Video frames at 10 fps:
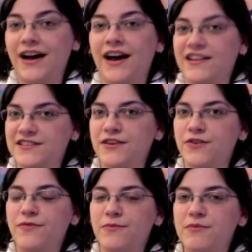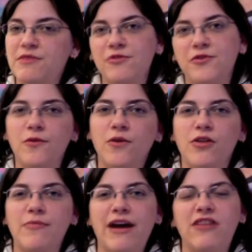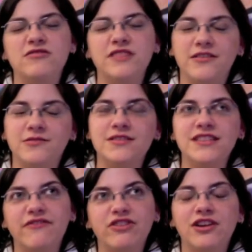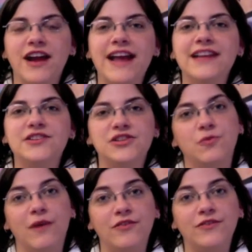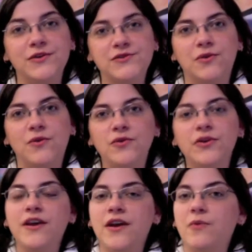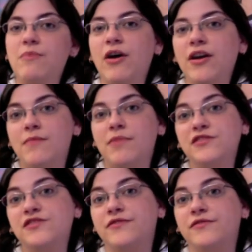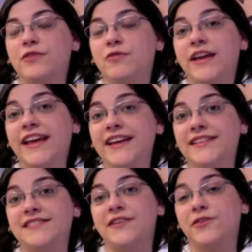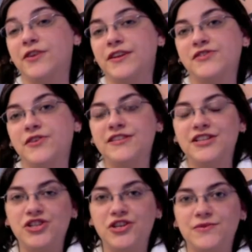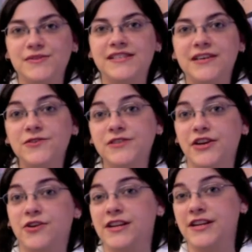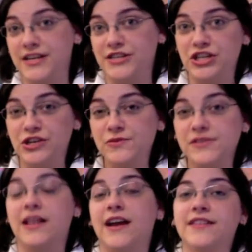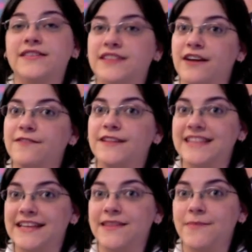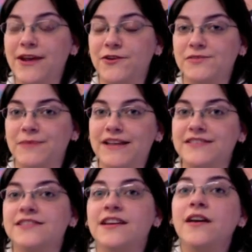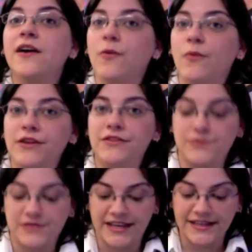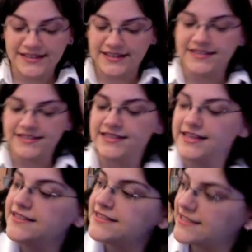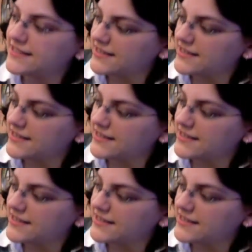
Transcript: So for people who are about, 7 or 8 to 12 years old, we bought a bunch of little kits that are going to start teaching you the skills that you're going to need to use a lot of the stuff that's in the makerspace. One of those kits is this.